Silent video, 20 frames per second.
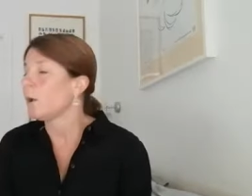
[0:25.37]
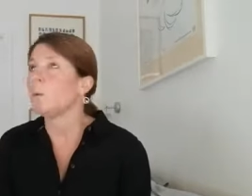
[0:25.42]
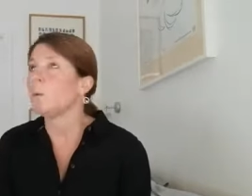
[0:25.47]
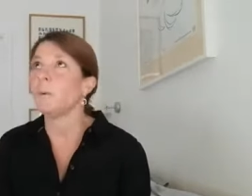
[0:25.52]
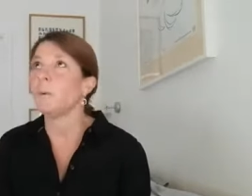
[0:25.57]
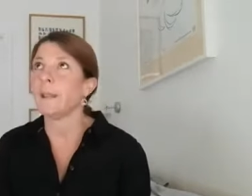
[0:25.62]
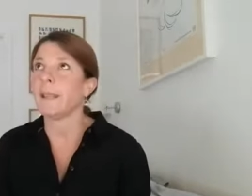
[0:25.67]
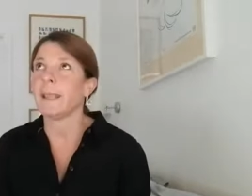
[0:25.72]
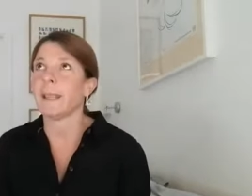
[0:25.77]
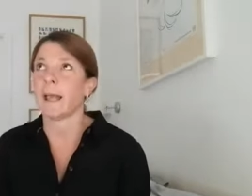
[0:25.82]

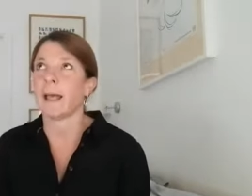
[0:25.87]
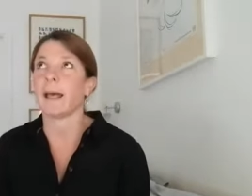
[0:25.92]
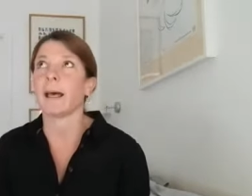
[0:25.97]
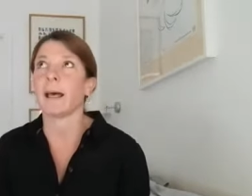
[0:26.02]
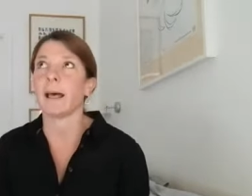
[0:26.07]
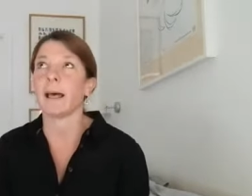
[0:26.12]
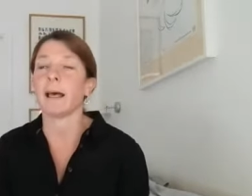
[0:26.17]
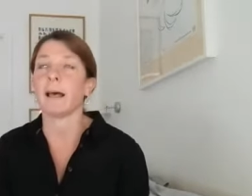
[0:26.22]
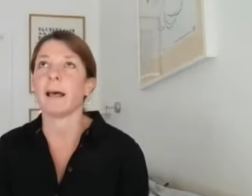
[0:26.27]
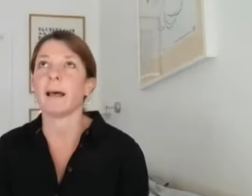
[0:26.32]
We
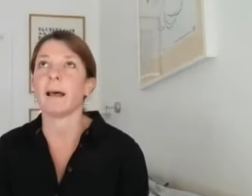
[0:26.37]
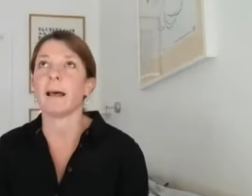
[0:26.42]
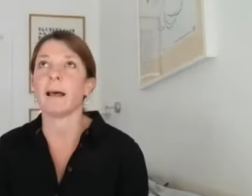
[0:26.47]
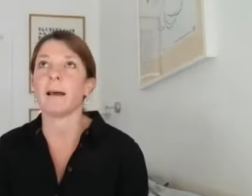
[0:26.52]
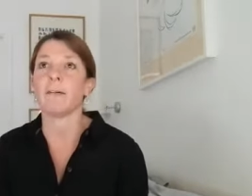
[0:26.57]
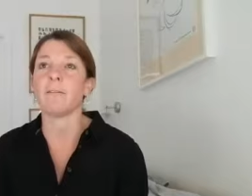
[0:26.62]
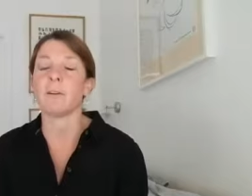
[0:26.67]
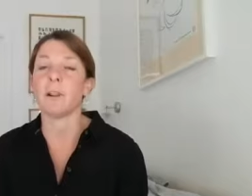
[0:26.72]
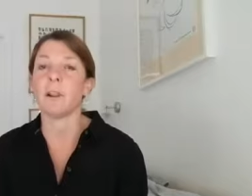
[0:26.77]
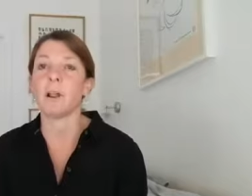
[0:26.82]

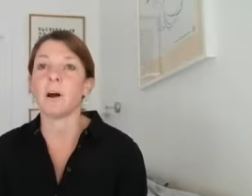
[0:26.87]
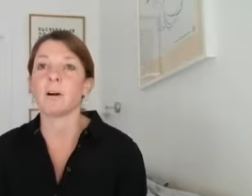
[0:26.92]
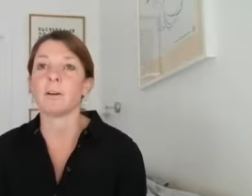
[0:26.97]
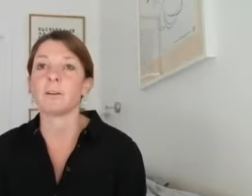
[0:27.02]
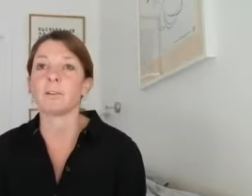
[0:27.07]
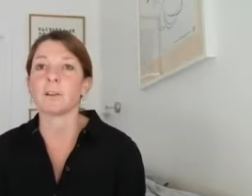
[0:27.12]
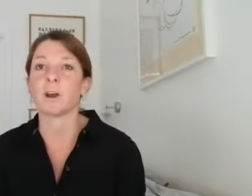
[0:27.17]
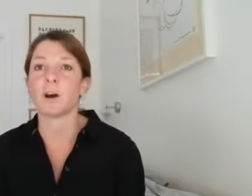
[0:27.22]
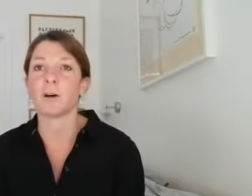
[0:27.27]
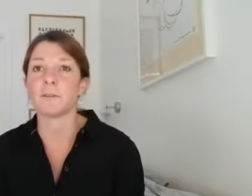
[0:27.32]
have
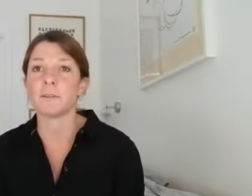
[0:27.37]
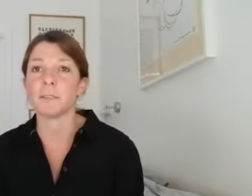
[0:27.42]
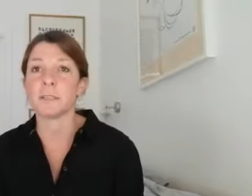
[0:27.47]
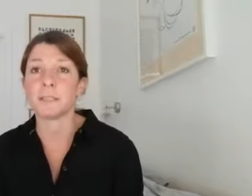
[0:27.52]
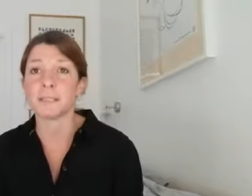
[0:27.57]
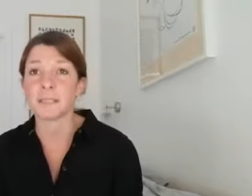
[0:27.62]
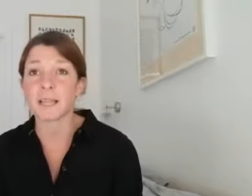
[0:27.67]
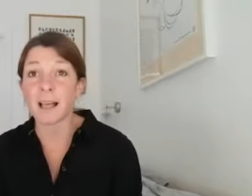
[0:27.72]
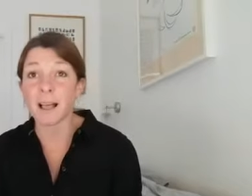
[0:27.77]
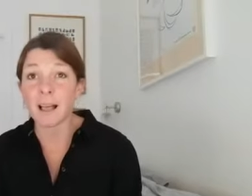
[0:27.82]
lots of
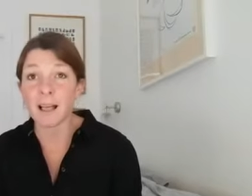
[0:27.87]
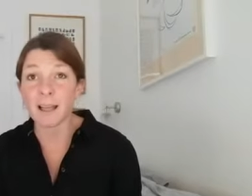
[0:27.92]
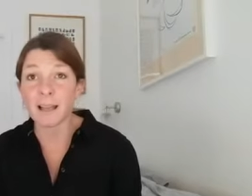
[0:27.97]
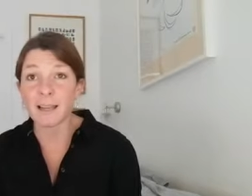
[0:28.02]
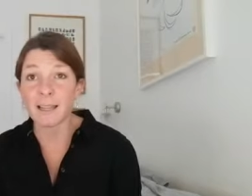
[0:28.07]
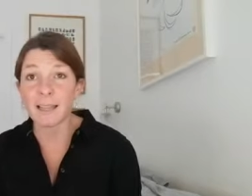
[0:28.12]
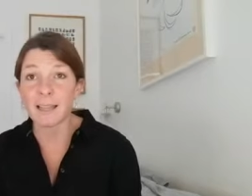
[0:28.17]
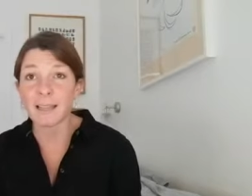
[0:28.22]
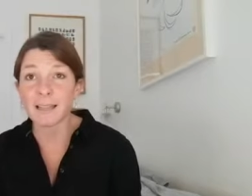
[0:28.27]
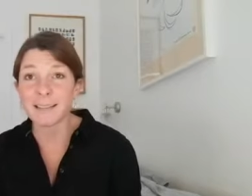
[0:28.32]

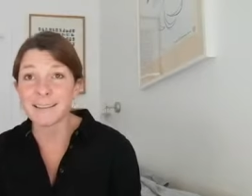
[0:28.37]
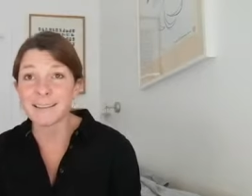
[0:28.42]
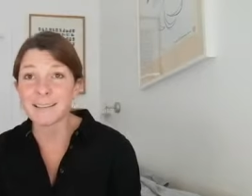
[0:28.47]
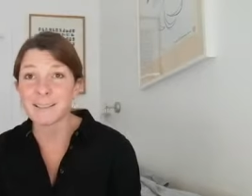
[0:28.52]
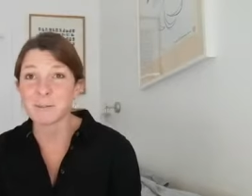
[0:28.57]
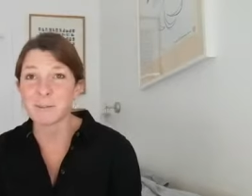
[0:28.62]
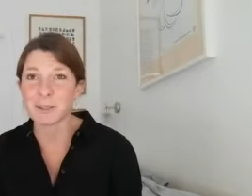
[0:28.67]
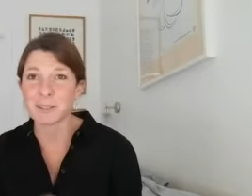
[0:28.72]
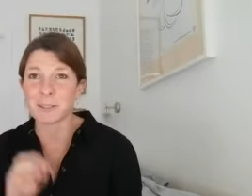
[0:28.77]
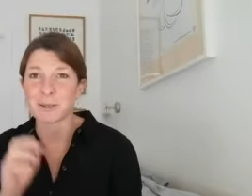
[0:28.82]

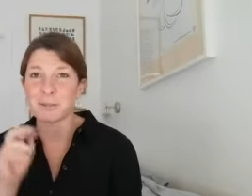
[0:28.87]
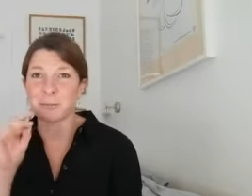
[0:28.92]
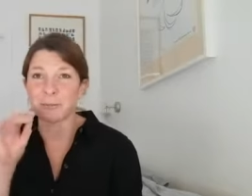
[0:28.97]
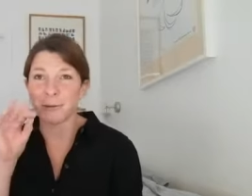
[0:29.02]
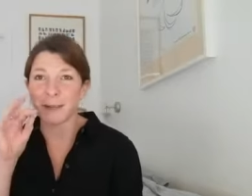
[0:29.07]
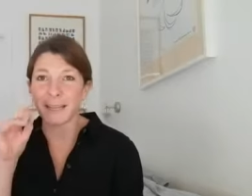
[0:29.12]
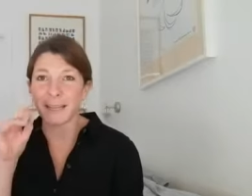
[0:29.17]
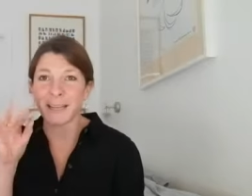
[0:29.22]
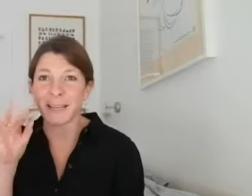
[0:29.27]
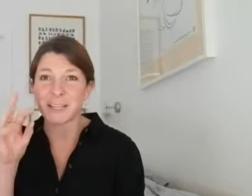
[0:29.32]
starlings, which are
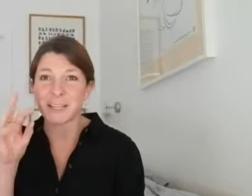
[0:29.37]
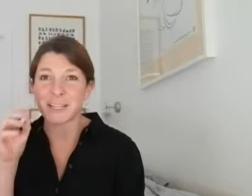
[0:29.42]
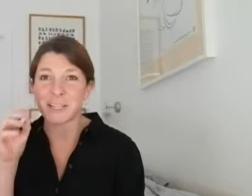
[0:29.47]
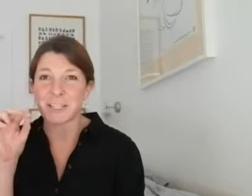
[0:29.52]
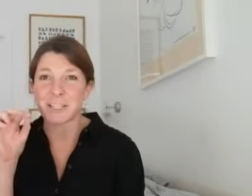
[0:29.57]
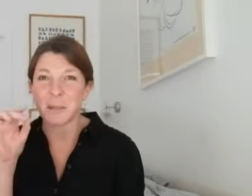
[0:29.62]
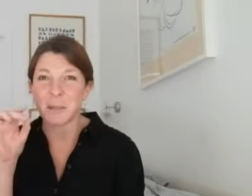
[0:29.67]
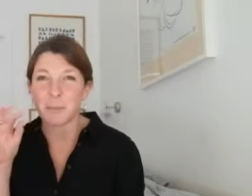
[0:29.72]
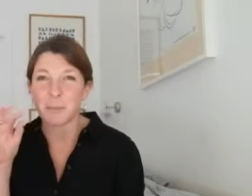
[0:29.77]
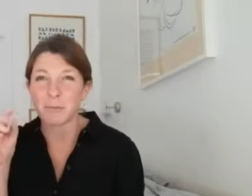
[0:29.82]
really
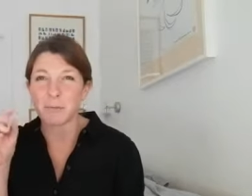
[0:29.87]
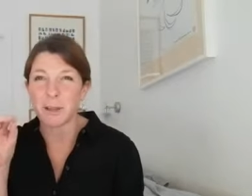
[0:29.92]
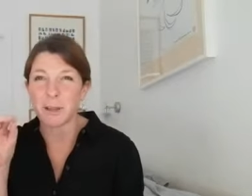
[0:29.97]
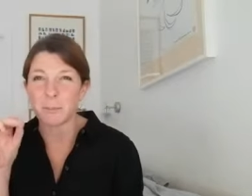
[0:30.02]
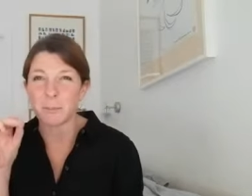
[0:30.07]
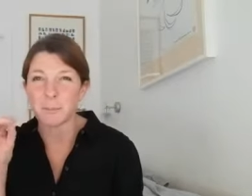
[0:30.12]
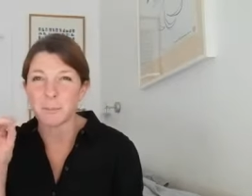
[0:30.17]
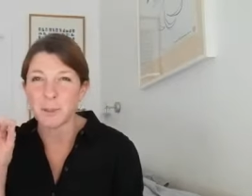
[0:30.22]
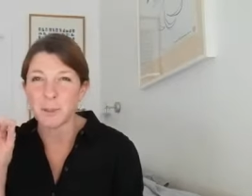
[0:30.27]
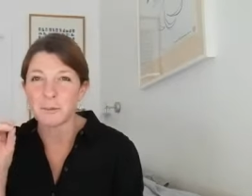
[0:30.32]
shimmery
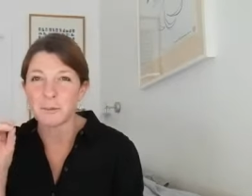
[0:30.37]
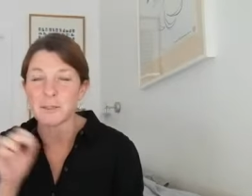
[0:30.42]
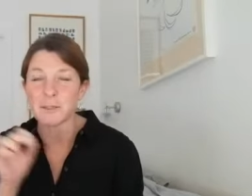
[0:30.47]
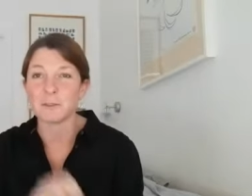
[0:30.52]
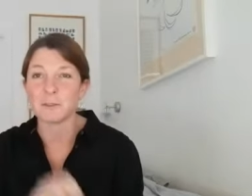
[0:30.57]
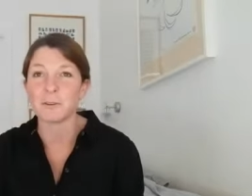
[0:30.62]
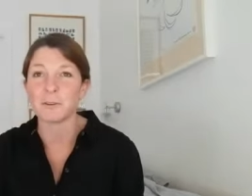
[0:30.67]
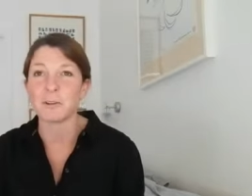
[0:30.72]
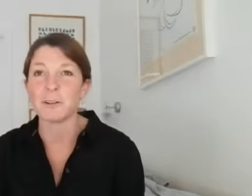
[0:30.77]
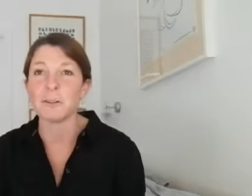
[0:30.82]
and
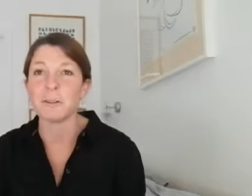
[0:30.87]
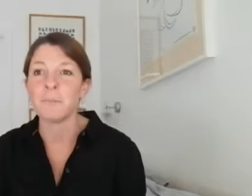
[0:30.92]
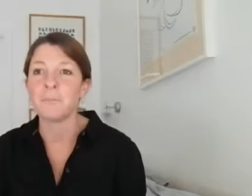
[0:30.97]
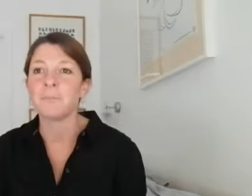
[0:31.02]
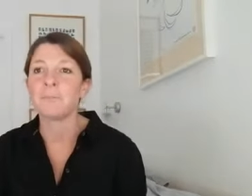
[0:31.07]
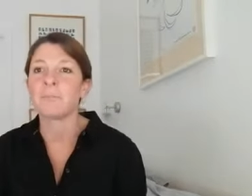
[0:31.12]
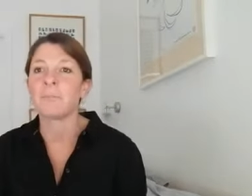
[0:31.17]
beautiful.